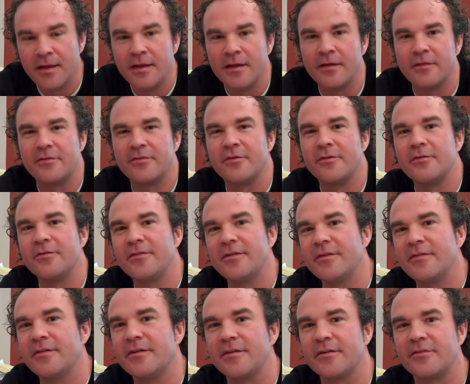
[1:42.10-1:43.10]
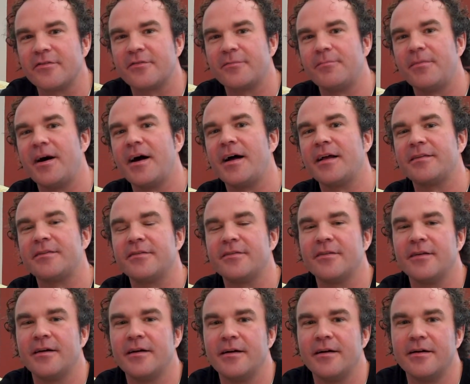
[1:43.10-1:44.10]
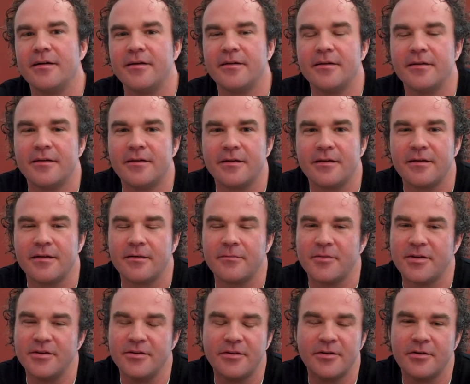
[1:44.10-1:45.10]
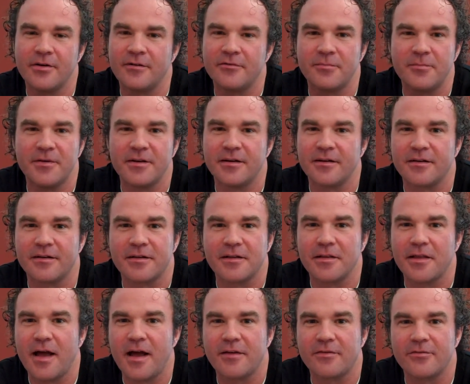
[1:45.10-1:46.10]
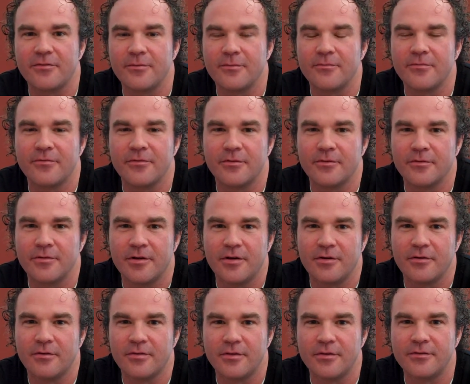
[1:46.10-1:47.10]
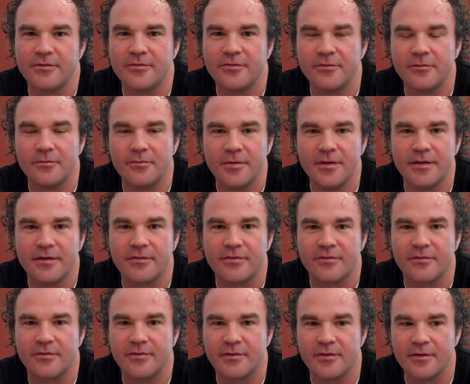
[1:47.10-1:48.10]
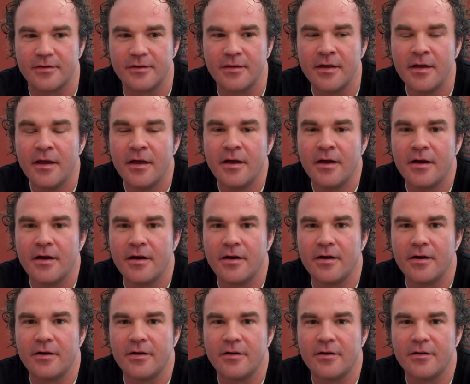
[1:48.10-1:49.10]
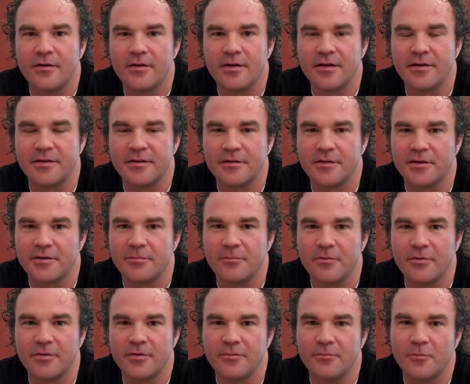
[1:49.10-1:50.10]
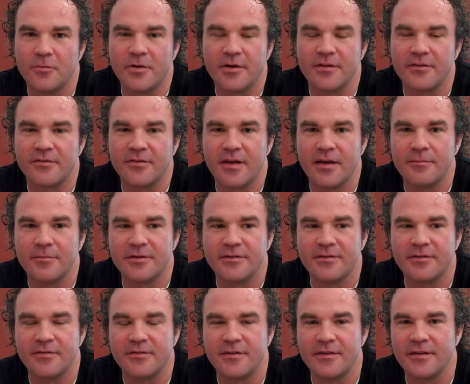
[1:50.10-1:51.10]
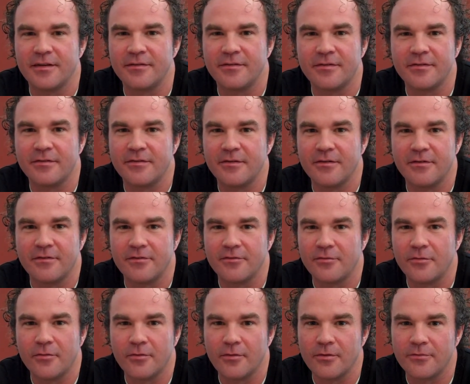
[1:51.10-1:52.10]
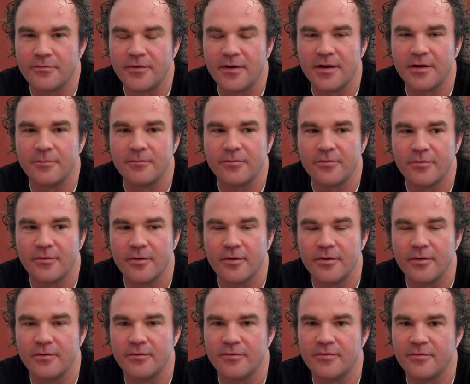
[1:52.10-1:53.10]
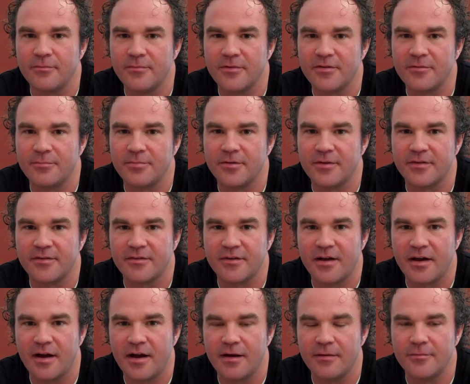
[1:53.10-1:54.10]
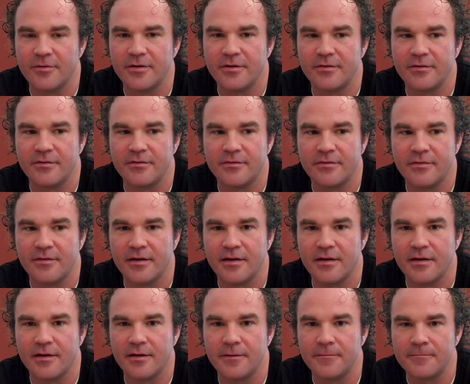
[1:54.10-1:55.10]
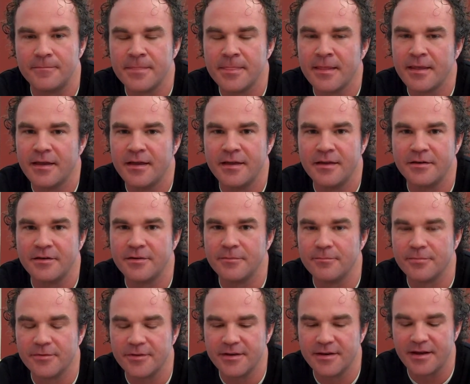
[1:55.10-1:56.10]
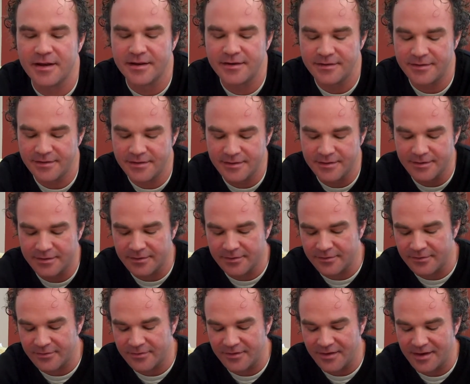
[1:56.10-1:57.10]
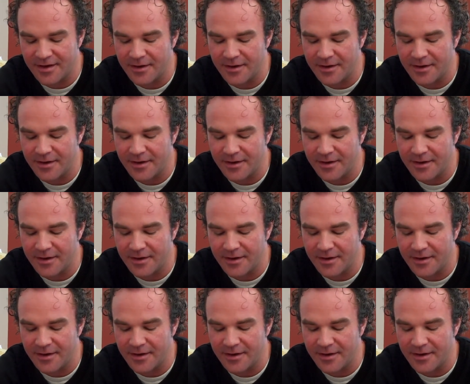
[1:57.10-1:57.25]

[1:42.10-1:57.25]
And so it's easy to spot, I mean, you don't have to be in a classroom for longer than 2 weeks and collect more than one assignment to see instances of horrifying prose, misplaced commas, incomplete ideas.